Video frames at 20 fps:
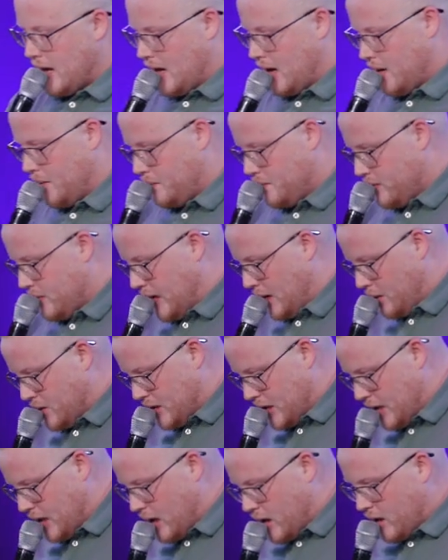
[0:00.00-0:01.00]
Um, there
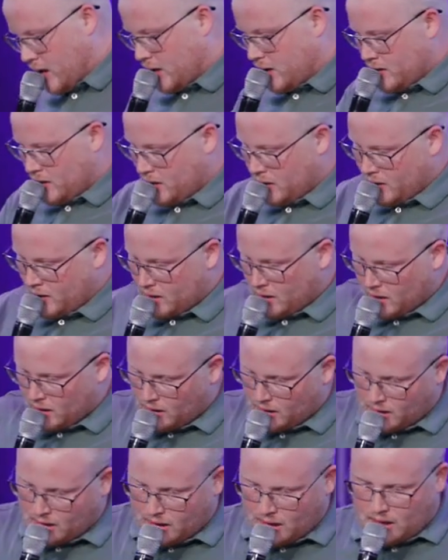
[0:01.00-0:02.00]
was a young,
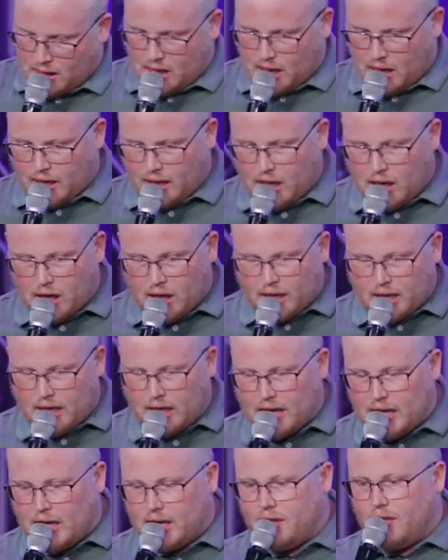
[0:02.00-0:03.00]
a young
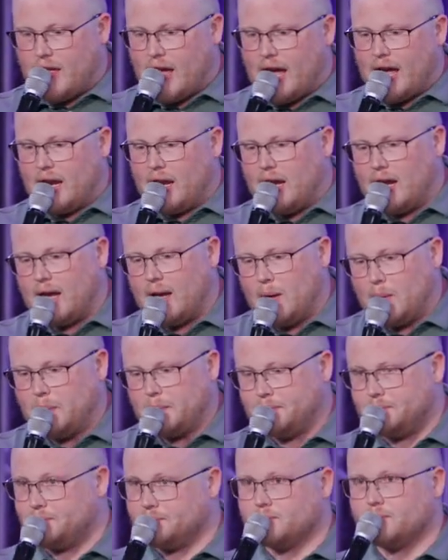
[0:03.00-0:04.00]
kid that
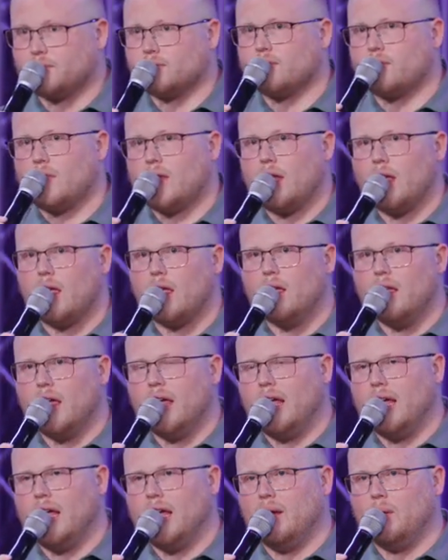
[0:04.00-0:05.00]
um,
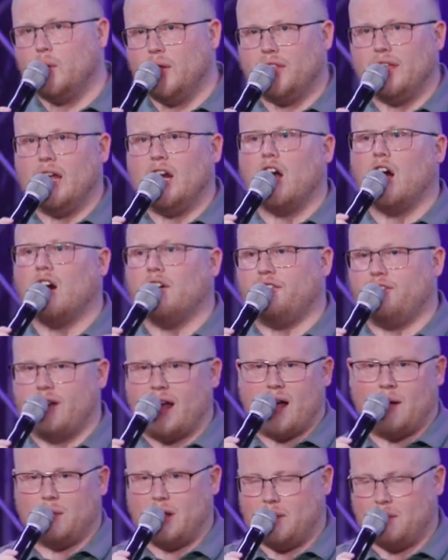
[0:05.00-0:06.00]
uh, within our
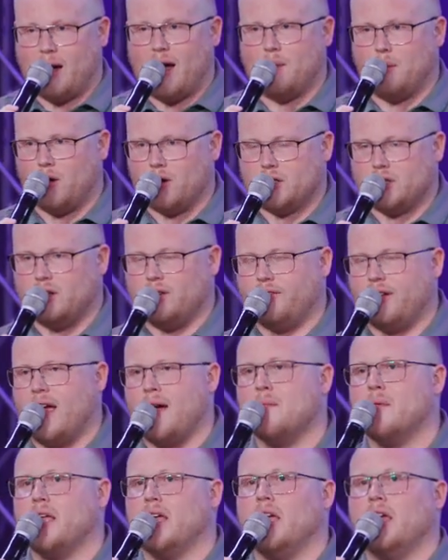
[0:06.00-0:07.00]
family, my personal
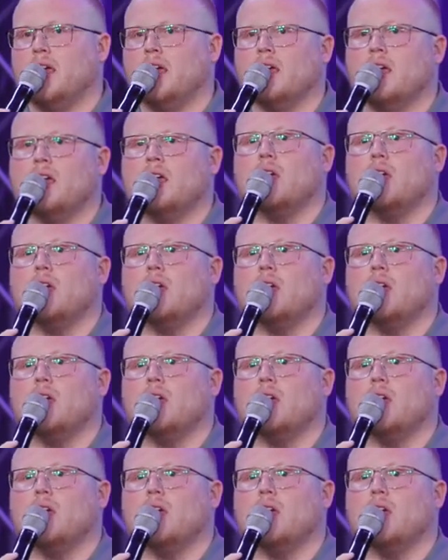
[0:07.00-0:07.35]
family,